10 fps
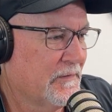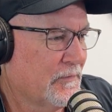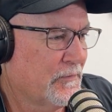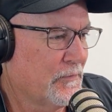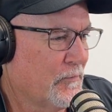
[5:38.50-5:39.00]

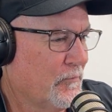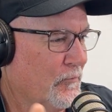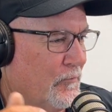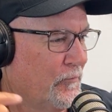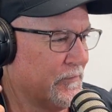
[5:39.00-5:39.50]
You know,
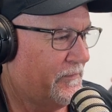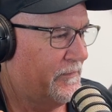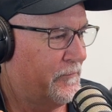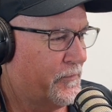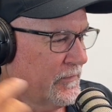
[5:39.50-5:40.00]

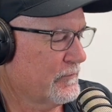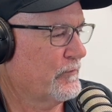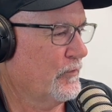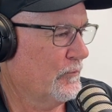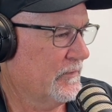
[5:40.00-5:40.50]
if you're going to
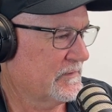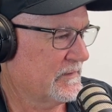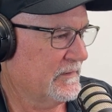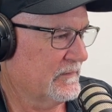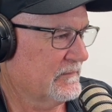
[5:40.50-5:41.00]
film a
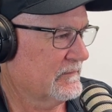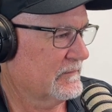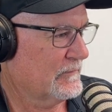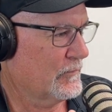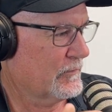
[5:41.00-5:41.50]
scene
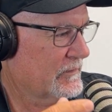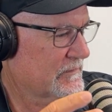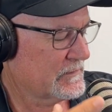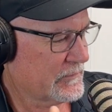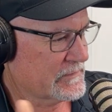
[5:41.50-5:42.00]
or a
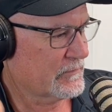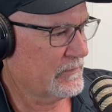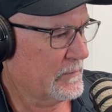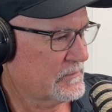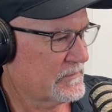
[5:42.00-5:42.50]
series of
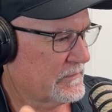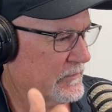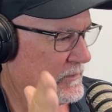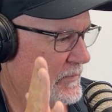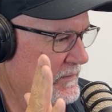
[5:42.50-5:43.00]
clips, you're
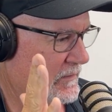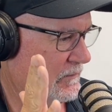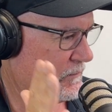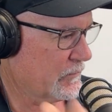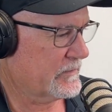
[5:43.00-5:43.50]
going to make a
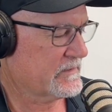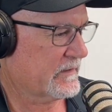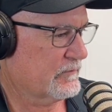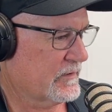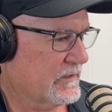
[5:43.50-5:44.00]

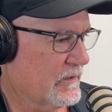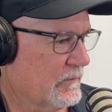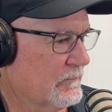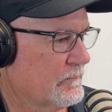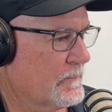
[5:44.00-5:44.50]
30-second video,
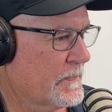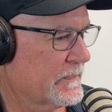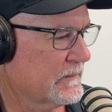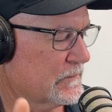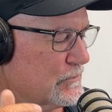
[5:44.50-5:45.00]

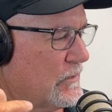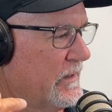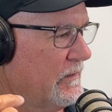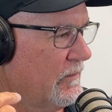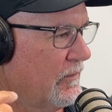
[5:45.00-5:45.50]
try
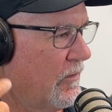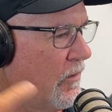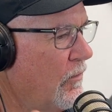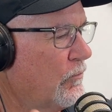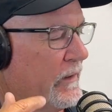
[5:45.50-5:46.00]
to
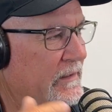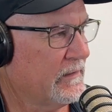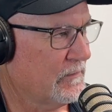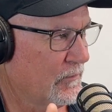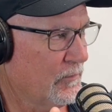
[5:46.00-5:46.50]
already
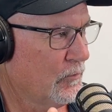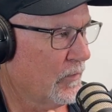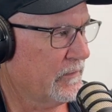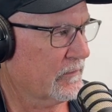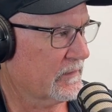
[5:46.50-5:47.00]
know
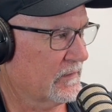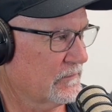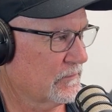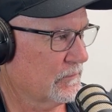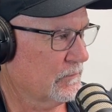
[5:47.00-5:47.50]
what you're going to
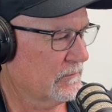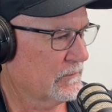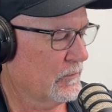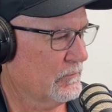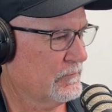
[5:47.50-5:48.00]
do.
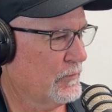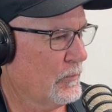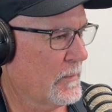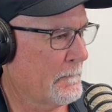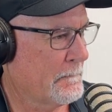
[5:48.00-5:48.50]
Don't film
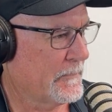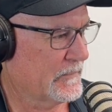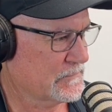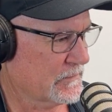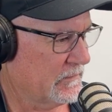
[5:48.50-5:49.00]
a
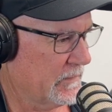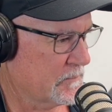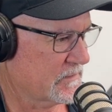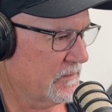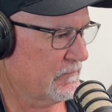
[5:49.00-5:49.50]
bunch of
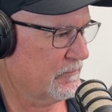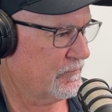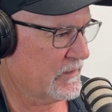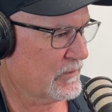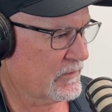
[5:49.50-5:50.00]
clips and then
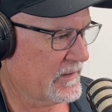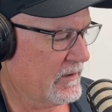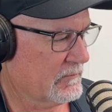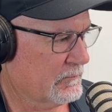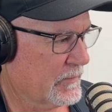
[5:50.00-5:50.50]
figure it
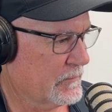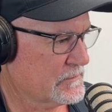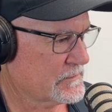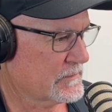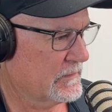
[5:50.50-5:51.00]
out in post.